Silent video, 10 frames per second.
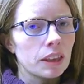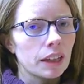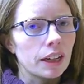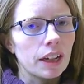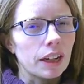
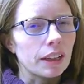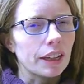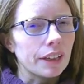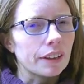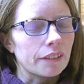I
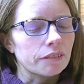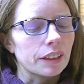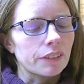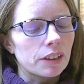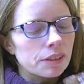like that
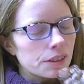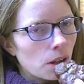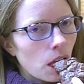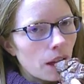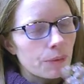flavor. So
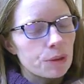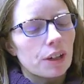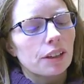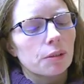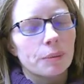I'm going to
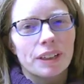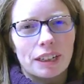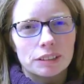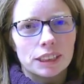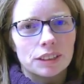try a little bit of the
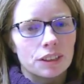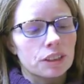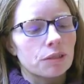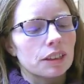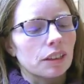outside just
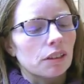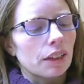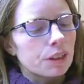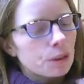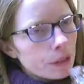so it's a little
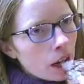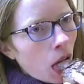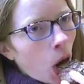less gooey.